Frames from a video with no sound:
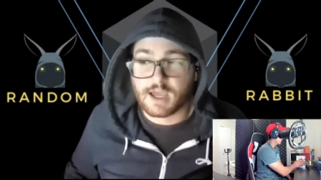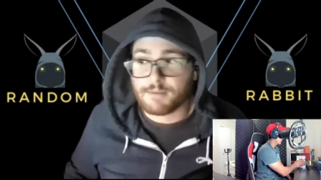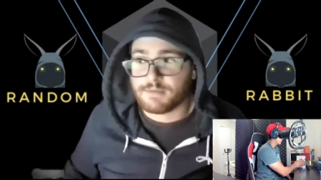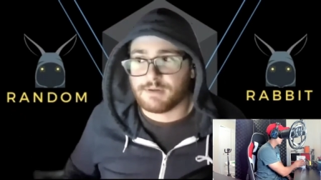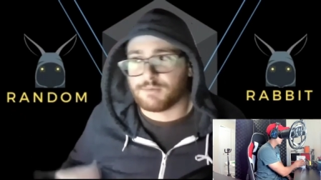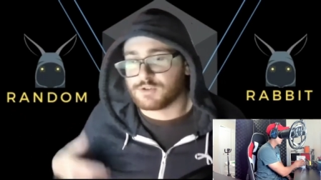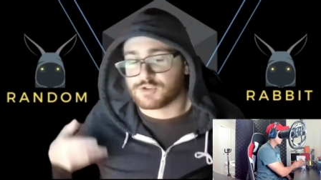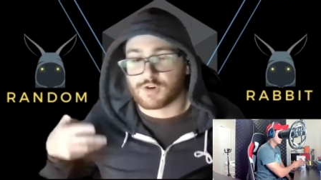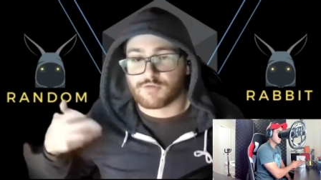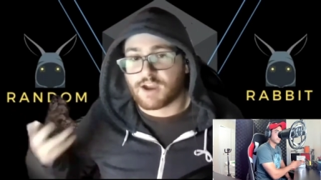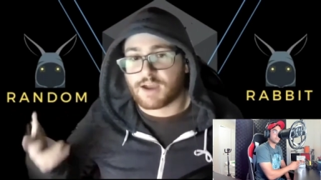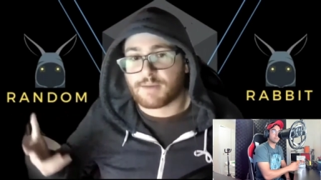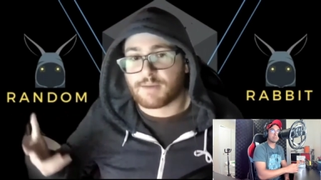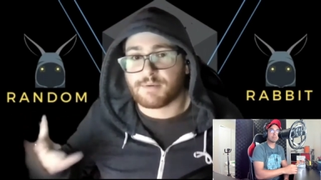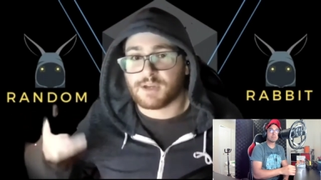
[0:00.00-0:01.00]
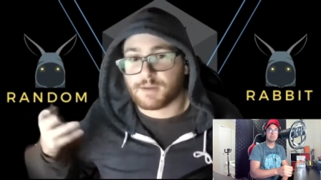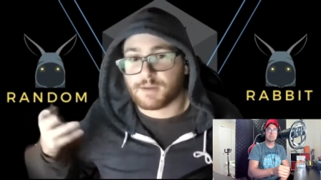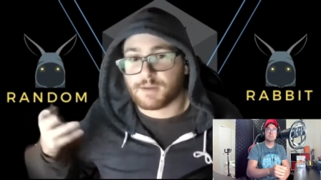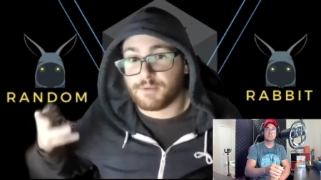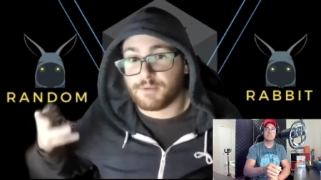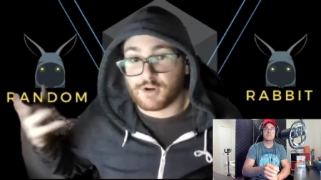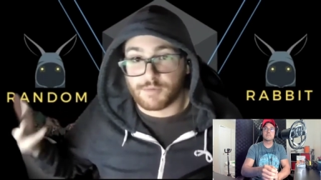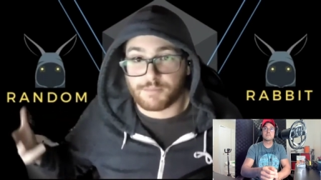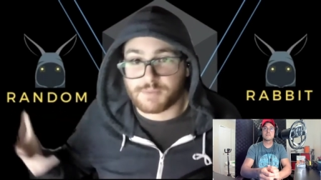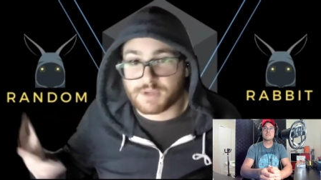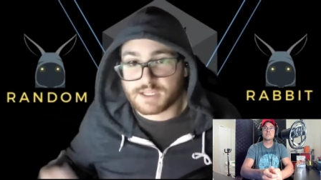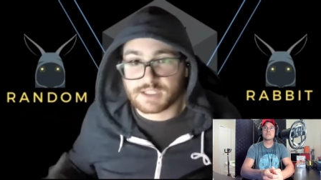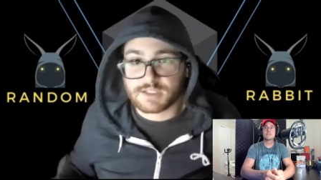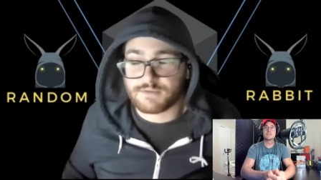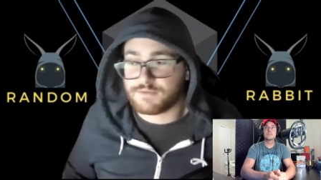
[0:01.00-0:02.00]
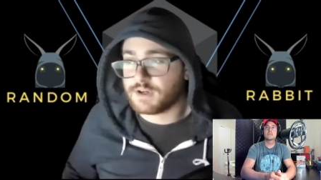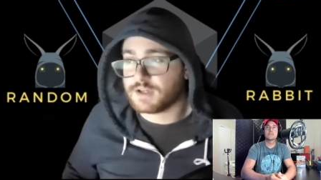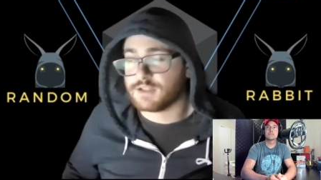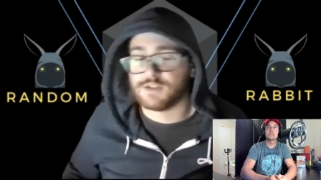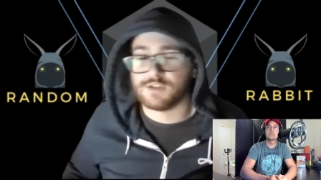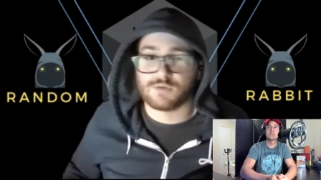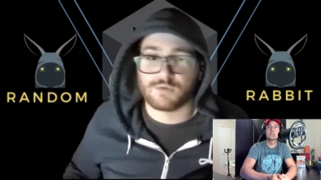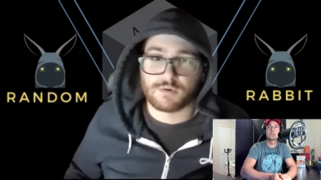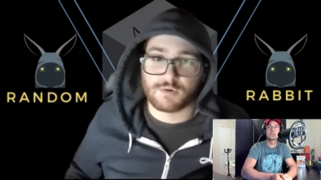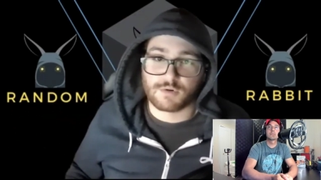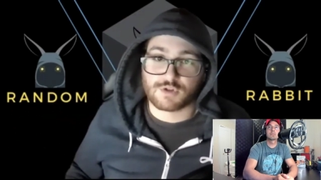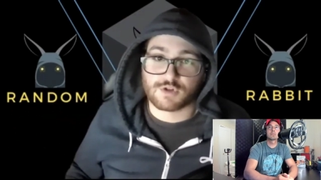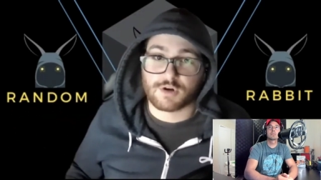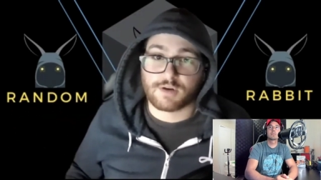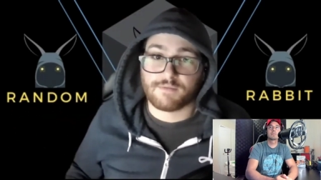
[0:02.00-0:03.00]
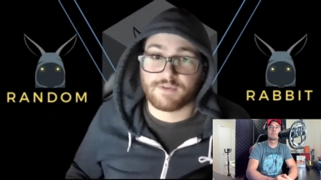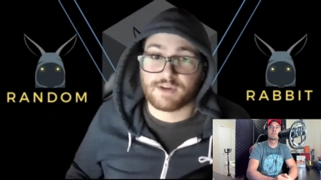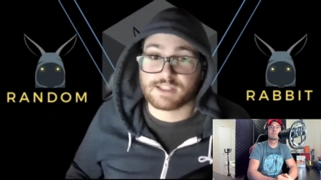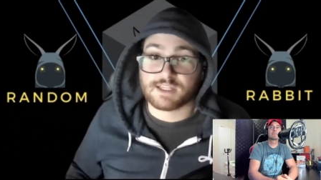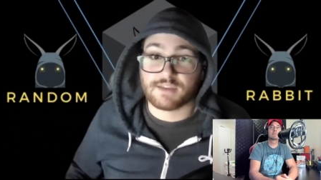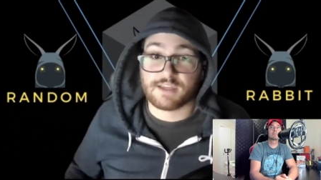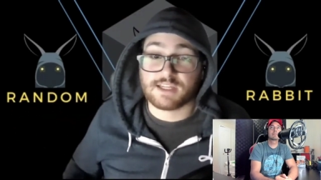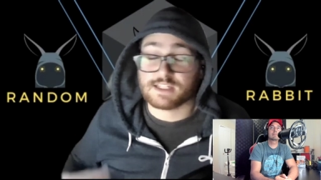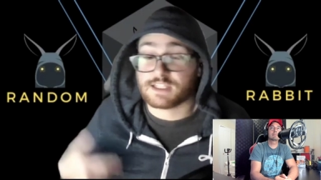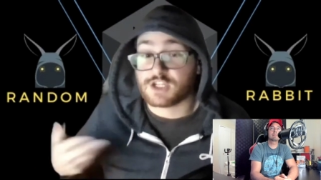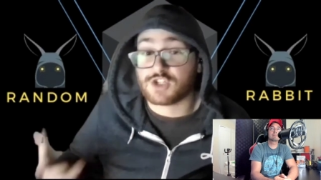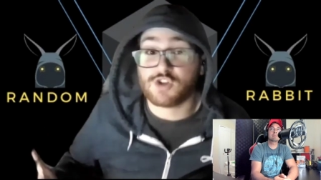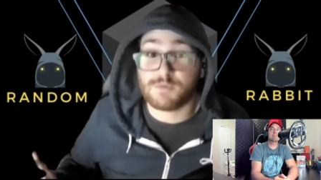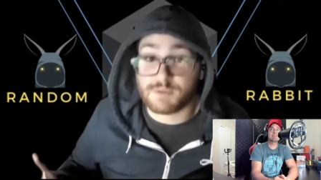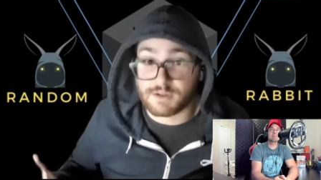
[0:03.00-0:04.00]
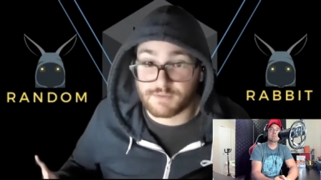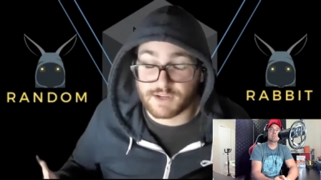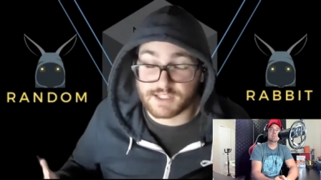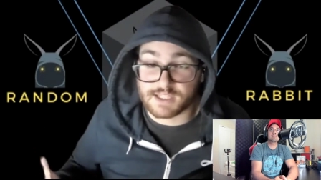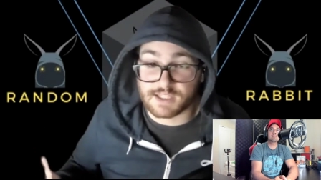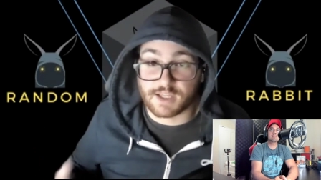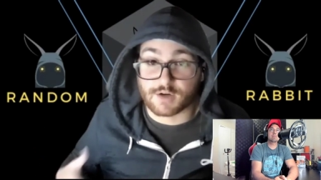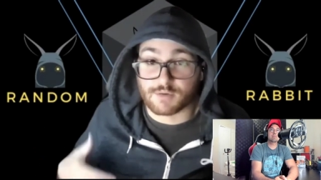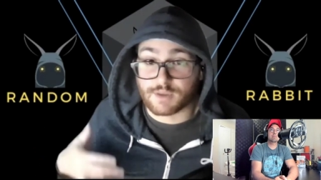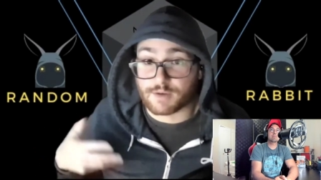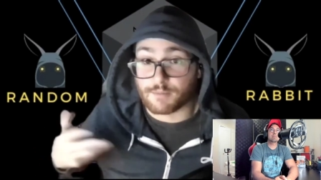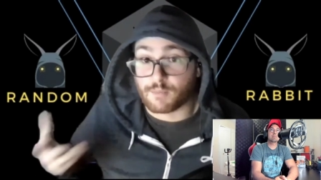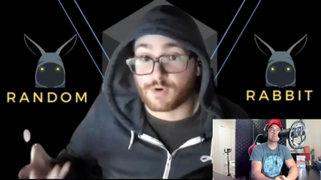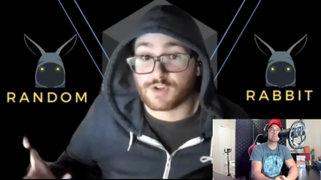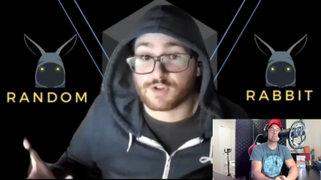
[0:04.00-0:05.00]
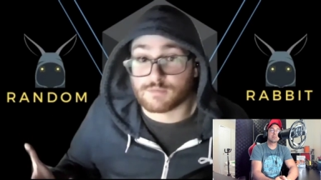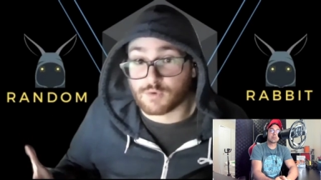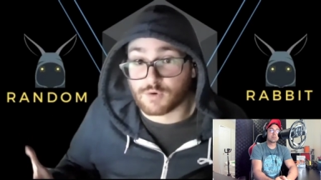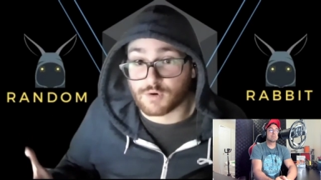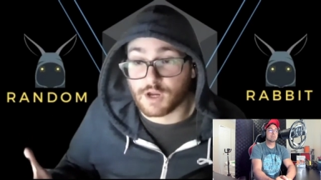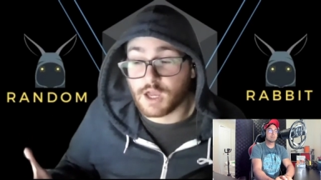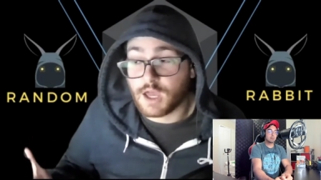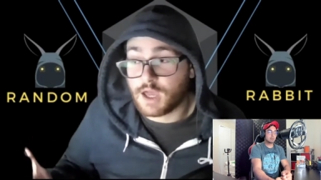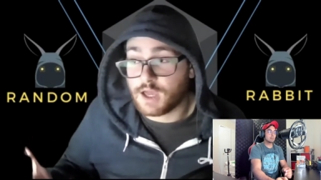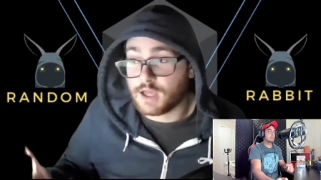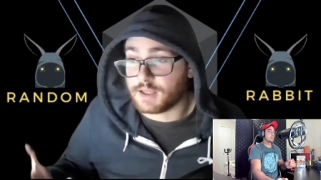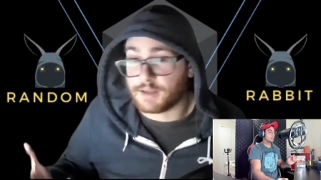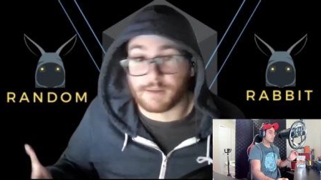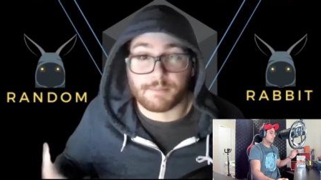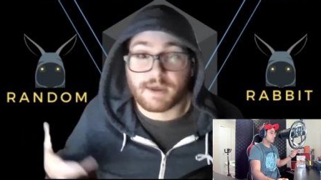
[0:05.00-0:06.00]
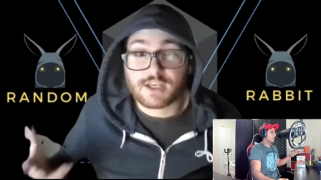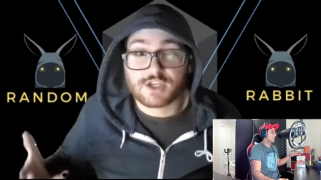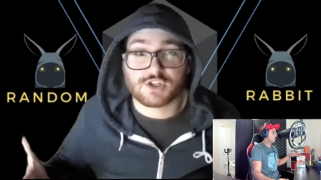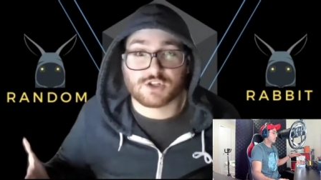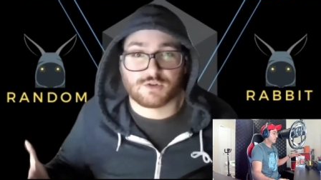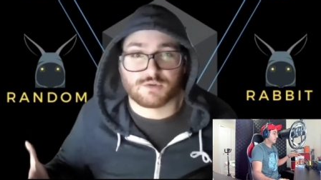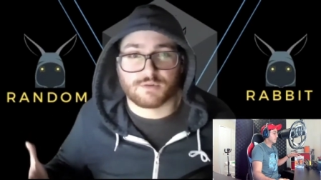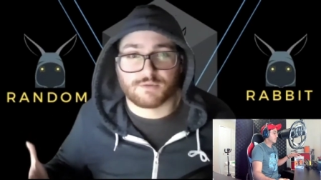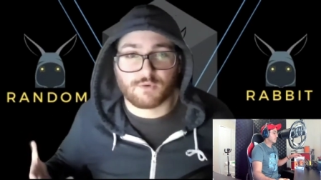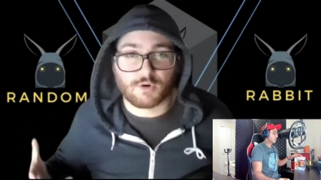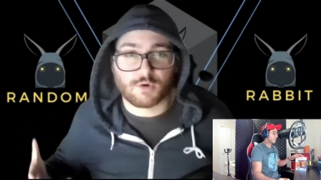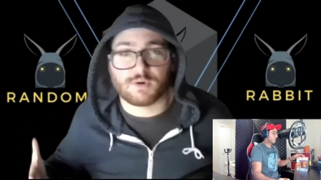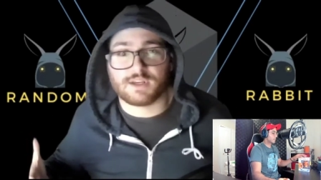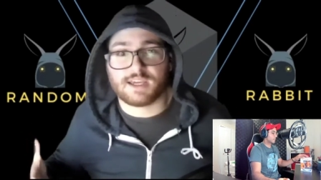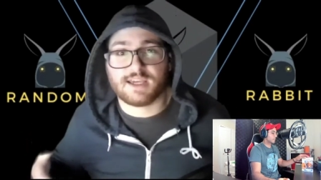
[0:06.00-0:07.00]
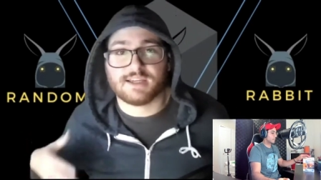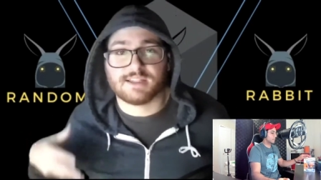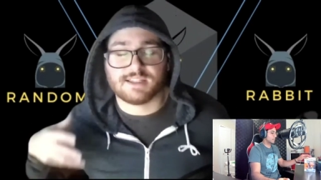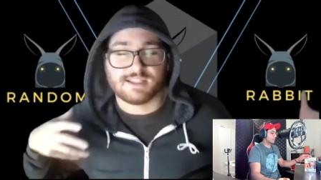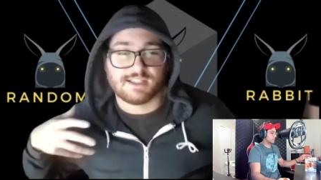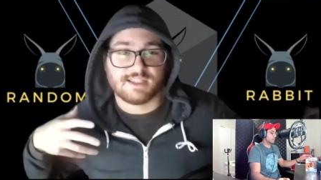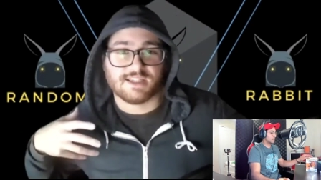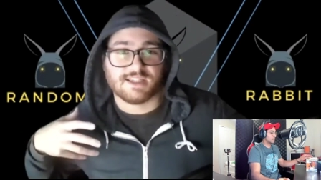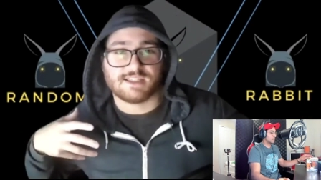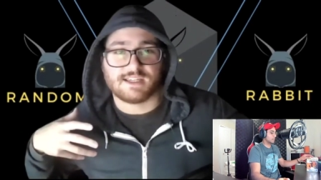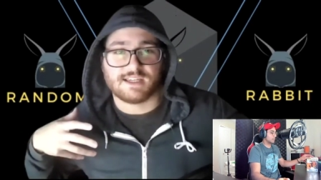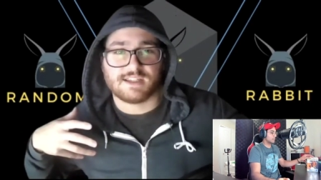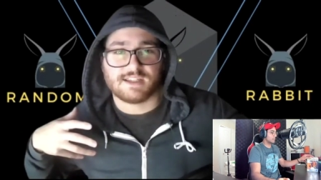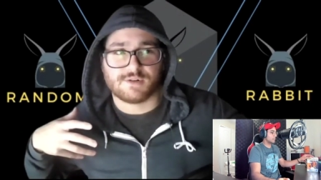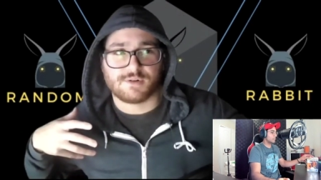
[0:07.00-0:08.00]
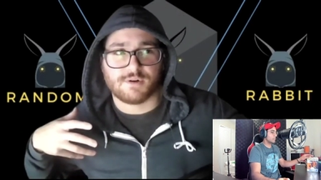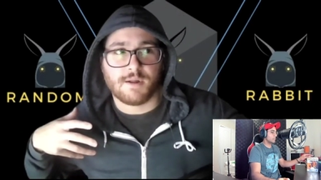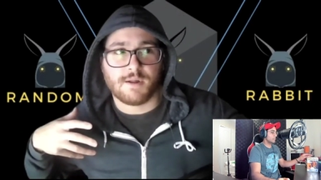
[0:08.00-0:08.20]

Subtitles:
people start wrapping up bigger pieces of funds, or start investing things that they shouldn't be investing, that are more into more like a pension or a 401ks, and these things that are